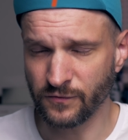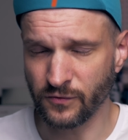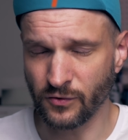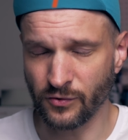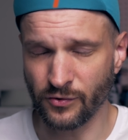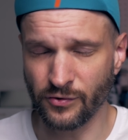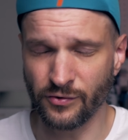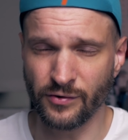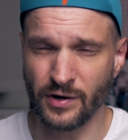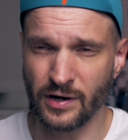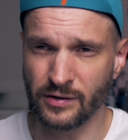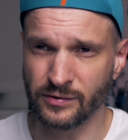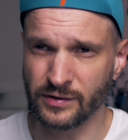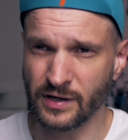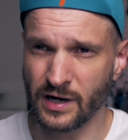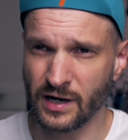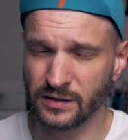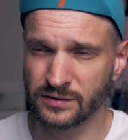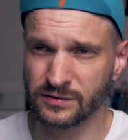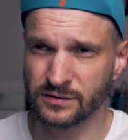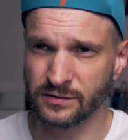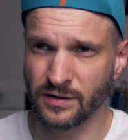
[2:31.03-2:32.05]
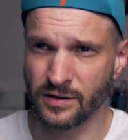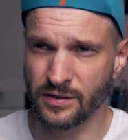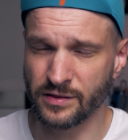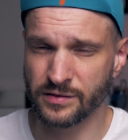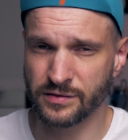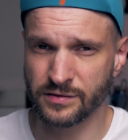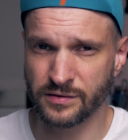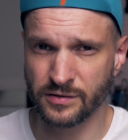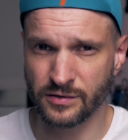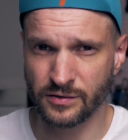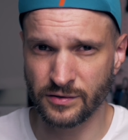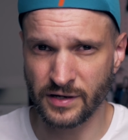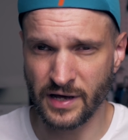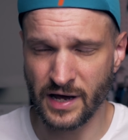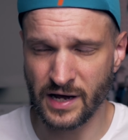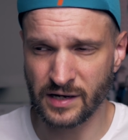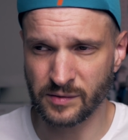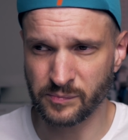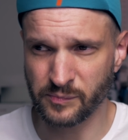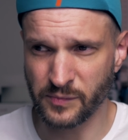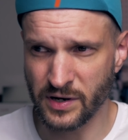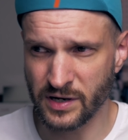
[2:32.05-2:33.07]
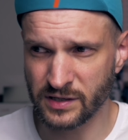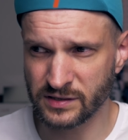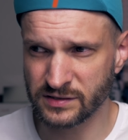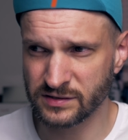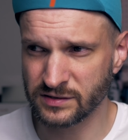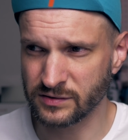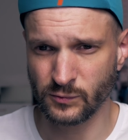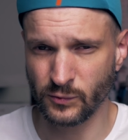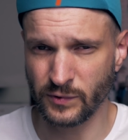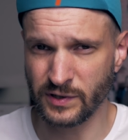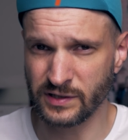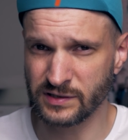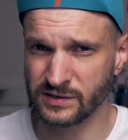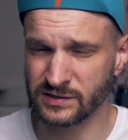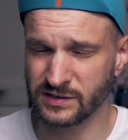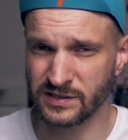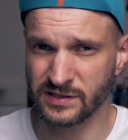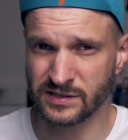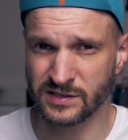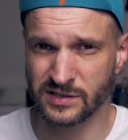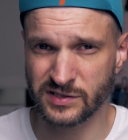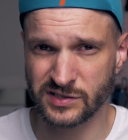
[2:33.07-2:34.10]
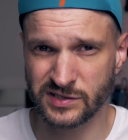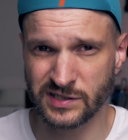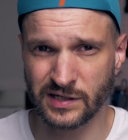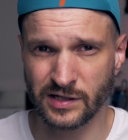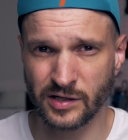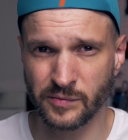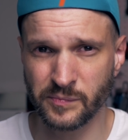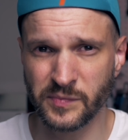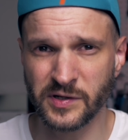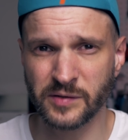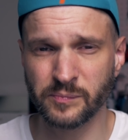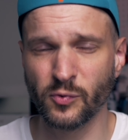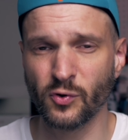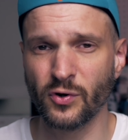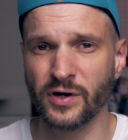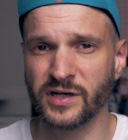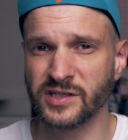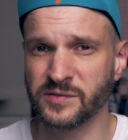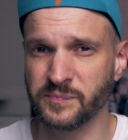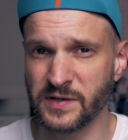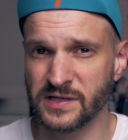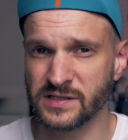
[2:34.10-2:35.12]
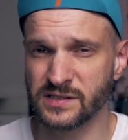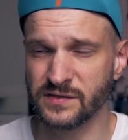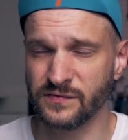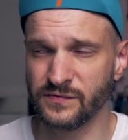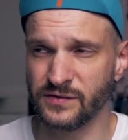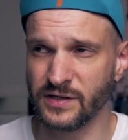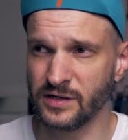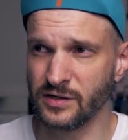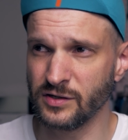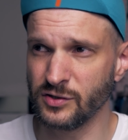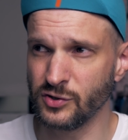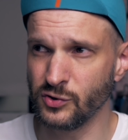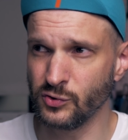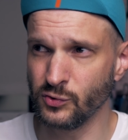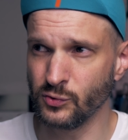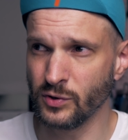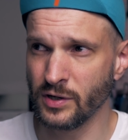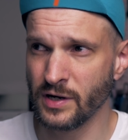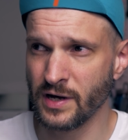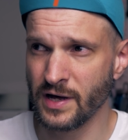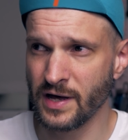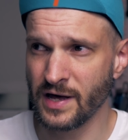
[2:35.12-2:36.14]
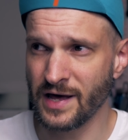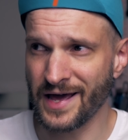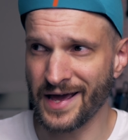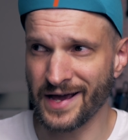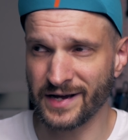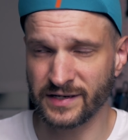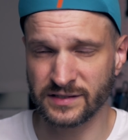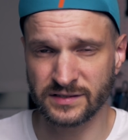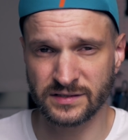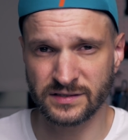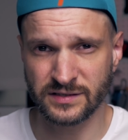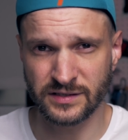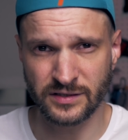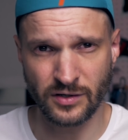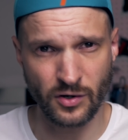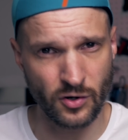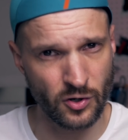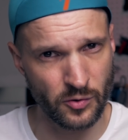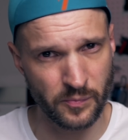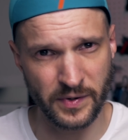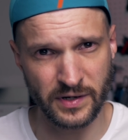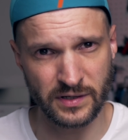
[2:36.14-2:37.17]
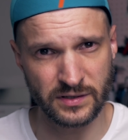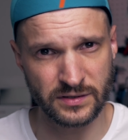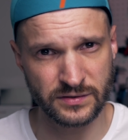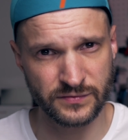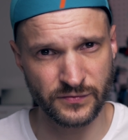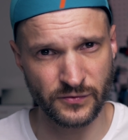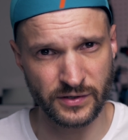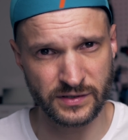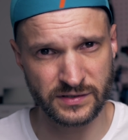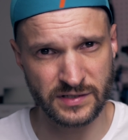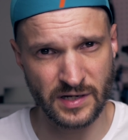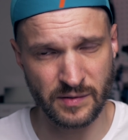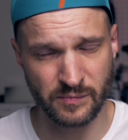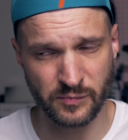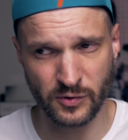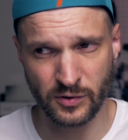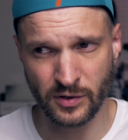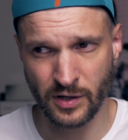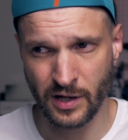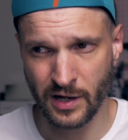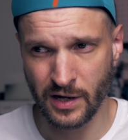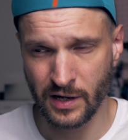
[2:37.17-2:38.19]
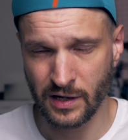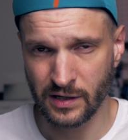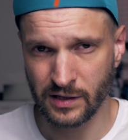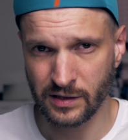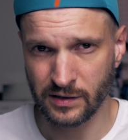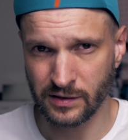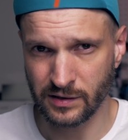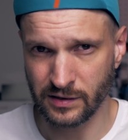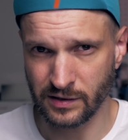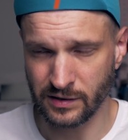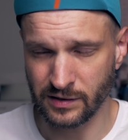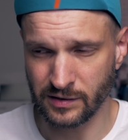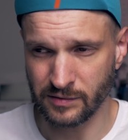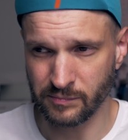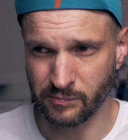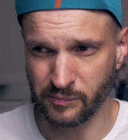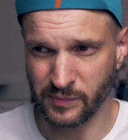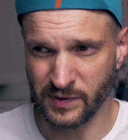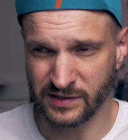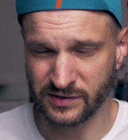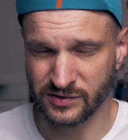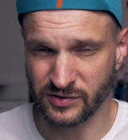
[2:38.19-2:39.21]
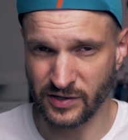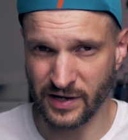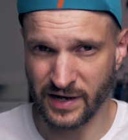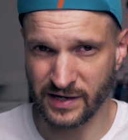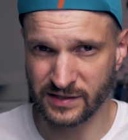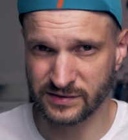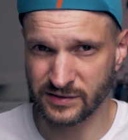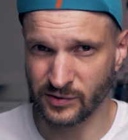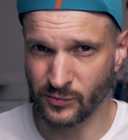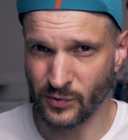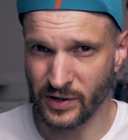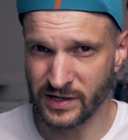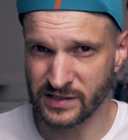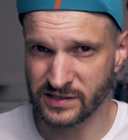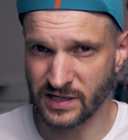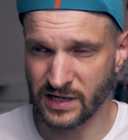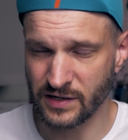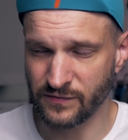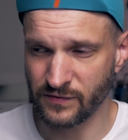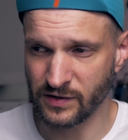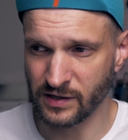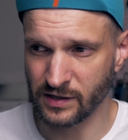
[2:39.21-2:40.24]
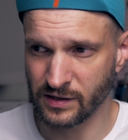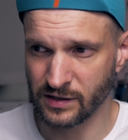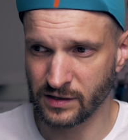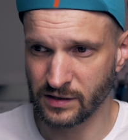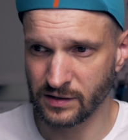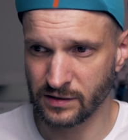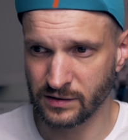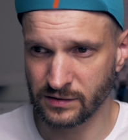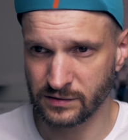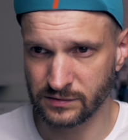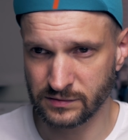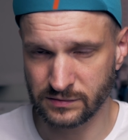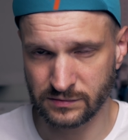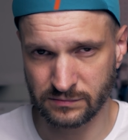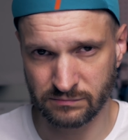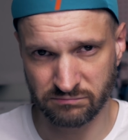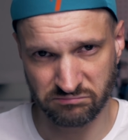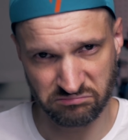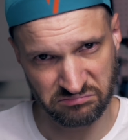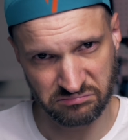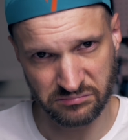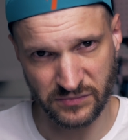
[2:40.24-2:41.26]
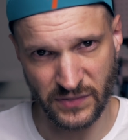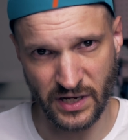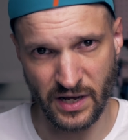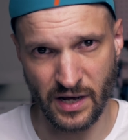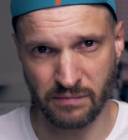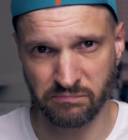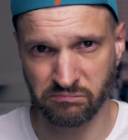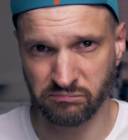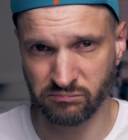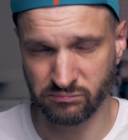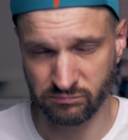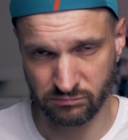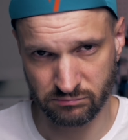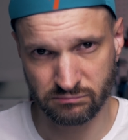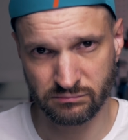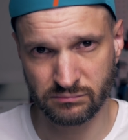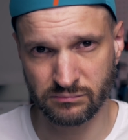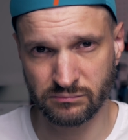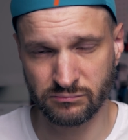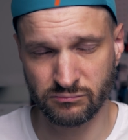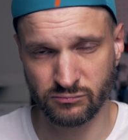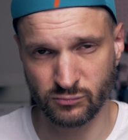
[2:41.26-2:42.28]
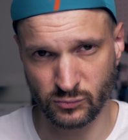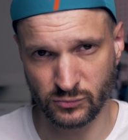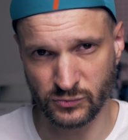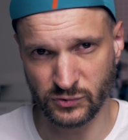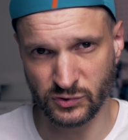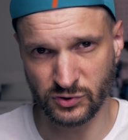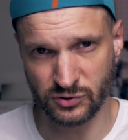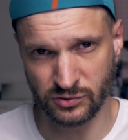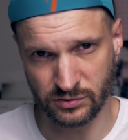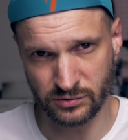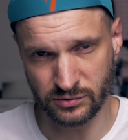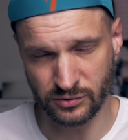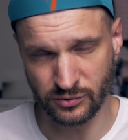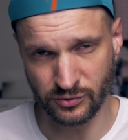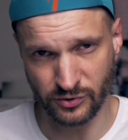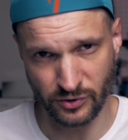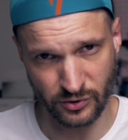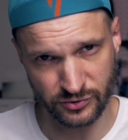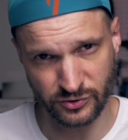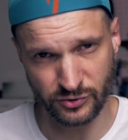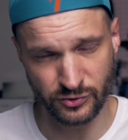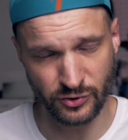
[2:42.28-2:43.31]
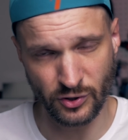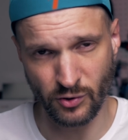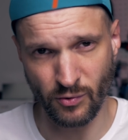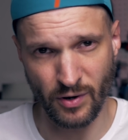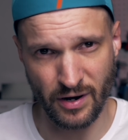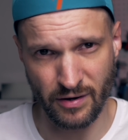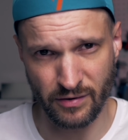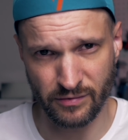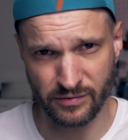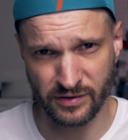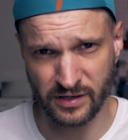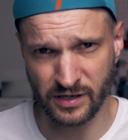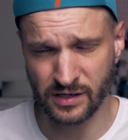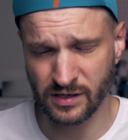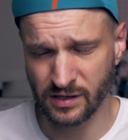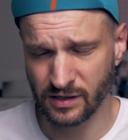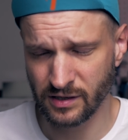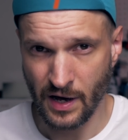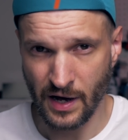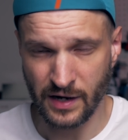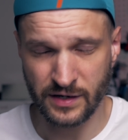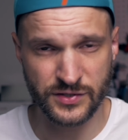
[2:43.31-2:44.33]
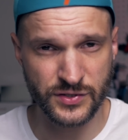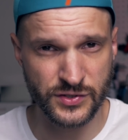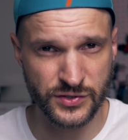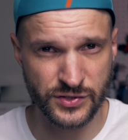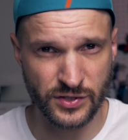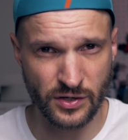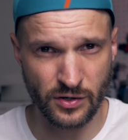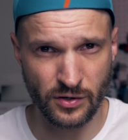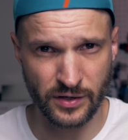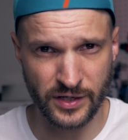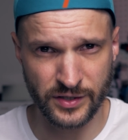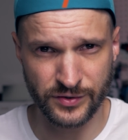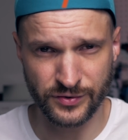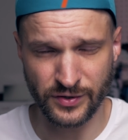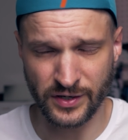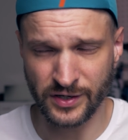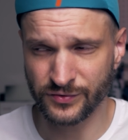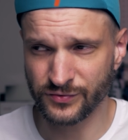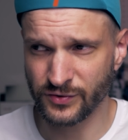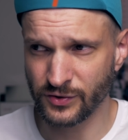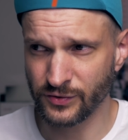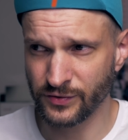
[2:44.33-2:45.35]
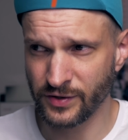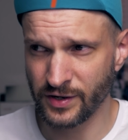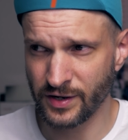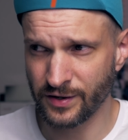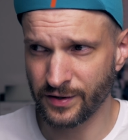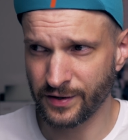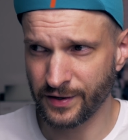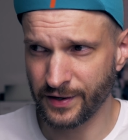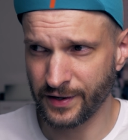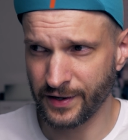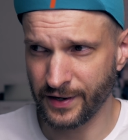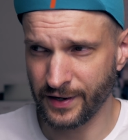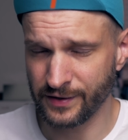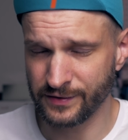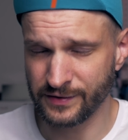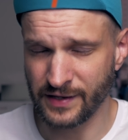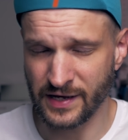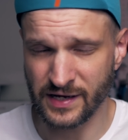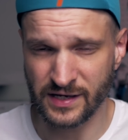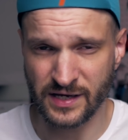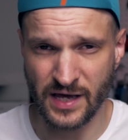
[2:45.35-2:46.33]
for around 138 bucks, which is still a bit more expensive than the new XTR pedals, for example, but the extra weight saving, yeah, you know how I think. And as you saw in the intro there, they